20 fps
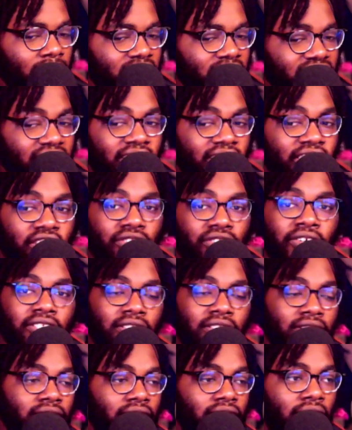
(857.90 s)
Shit
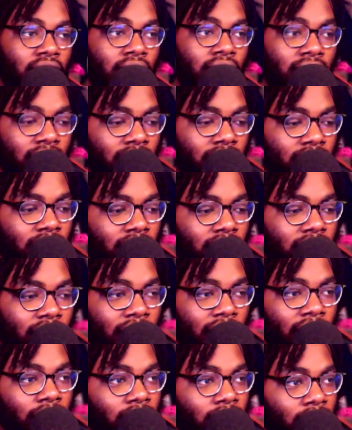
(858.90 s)
interesting as hell. I
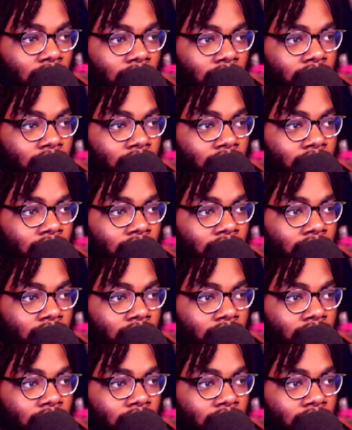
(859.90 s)
ain't gonna lie.